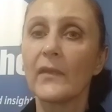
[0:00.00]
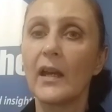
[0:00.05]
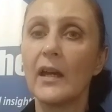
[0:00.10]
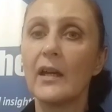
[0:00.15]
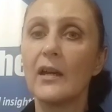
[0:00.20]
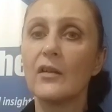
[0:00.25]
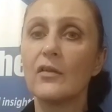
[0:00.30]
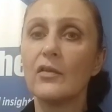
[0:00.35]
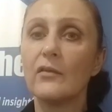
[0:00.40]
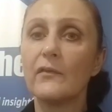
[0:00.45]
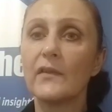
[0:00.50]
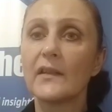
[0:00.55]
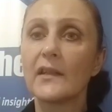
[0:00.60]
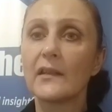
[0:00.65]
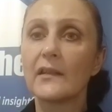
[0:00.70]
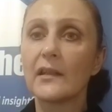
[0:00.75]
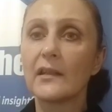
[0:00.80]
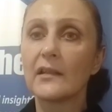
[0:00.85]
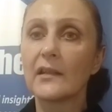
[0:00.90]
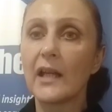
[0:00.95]
who
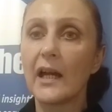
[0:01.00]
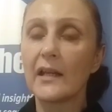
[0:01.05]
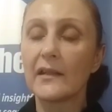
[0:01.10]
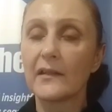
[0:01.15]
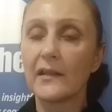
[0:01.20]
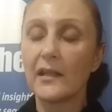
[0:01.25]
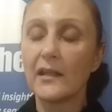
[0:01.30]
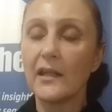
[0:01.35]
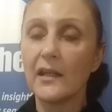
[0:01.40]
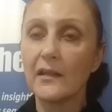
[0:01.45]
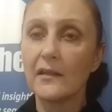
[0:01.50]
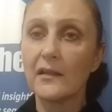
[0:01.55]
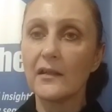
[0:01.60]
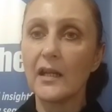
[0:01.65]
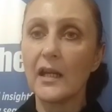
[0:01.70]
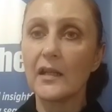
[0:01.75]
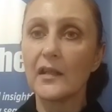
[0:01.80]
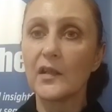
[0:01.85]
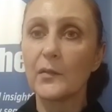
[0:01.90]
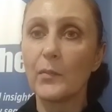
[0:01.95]
visited Gaza
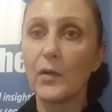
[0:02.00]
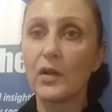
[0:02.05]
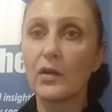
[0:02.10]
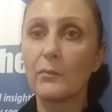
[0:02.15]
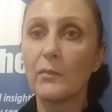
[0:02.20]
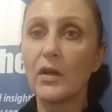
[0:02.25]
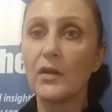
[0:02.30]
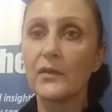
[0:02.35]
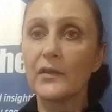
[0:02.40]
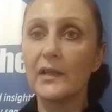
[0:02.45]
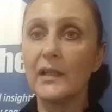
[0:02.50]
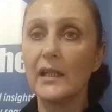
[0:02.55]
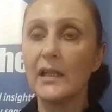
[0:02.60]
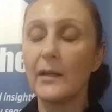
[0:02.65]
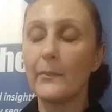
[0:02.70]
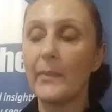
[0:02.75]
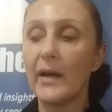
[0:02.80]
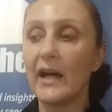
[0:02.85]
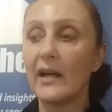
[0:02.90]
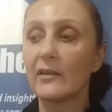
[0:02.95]
yesterday, spoke mostly
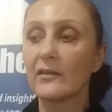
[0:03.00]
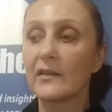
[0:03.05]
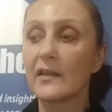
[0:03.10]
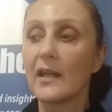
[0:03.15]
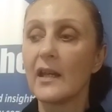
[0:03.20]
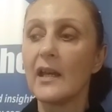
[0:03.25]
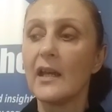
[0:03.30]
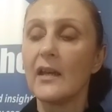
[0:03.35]
about